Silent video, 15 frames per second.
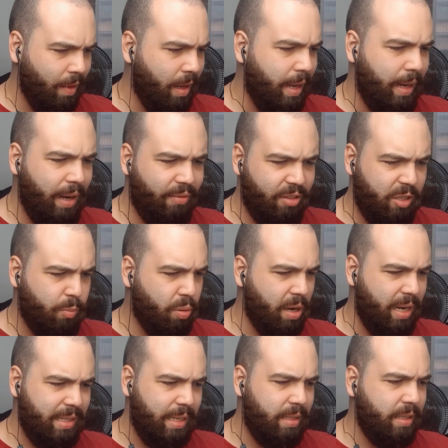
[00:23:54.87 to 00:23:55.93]
I love this
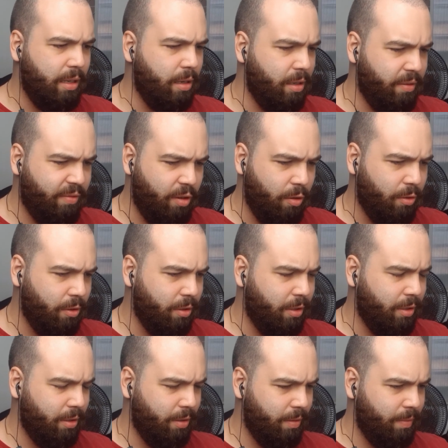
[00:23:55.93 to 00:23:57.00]
processing on the
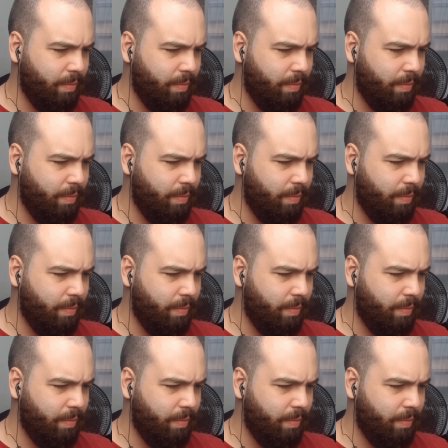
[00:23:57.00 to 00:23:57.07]
vocals.